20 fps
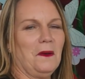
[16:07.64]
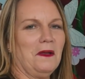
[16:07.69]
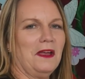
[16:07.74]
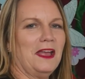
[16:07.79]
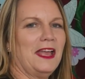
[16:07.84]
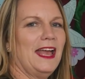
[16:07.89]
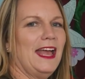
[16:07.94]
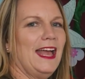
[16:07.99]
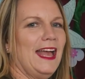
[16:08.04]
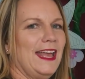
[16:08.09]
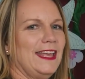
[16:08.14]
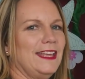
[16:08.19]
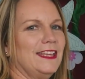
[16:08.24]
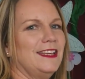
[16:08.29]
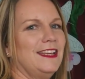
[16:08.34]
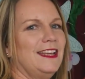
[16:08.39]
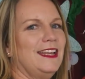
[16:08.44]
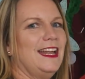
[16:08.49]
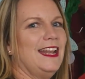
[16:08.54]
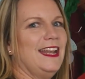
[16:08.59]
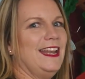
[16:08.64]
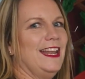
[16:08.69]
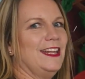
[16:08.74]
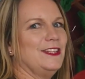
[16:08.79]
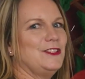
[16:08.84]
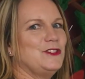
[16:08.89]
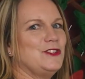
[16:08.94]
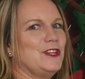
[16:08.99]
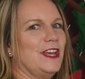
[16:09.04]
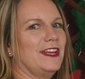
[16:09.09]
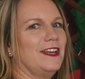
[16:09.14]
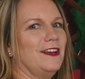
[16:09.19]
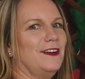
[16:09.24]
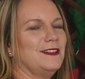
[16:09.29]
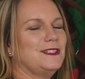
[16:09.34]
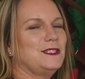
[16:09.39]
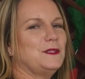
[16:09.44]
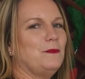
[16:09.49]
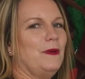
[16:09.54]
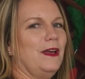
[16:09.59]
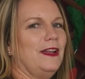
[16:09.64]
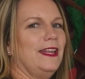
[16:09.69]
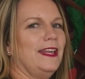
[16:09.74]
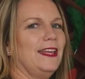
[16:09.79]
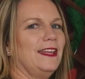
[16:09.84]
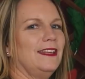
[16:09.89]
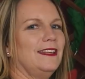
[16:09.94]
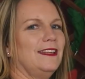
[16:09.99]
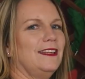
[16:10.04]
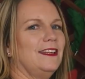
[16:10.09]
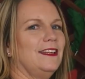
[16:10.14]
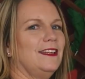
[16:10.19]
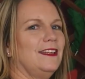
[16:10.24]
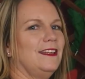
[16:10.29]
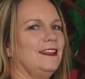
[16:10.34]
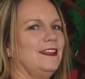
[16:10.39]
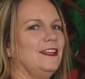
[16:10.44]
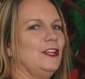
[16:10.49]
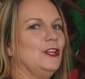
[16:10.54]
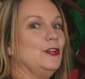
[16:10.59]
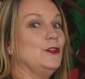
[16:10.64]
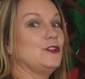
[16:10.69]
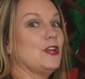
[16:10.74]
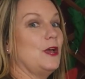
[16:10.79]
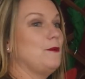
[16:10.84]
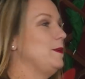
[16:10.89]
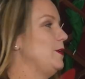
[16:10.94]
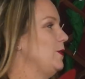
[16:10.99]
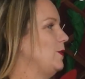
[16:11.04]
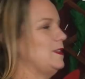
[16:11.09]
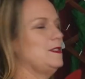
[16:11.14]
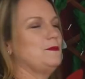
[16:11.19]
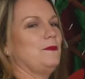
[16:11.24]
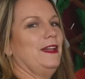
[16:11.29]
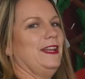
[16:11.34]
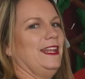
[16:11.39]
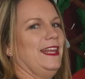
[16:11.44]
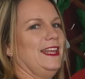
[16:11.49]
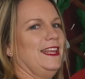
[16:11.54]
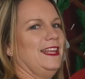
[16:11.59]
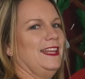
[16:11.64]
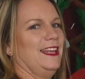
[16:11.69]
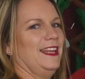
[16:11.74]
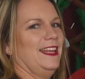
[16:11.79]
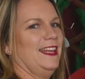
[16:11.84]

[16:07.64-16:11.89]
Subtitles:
Okay, let's check our spelling. You show me your spelling.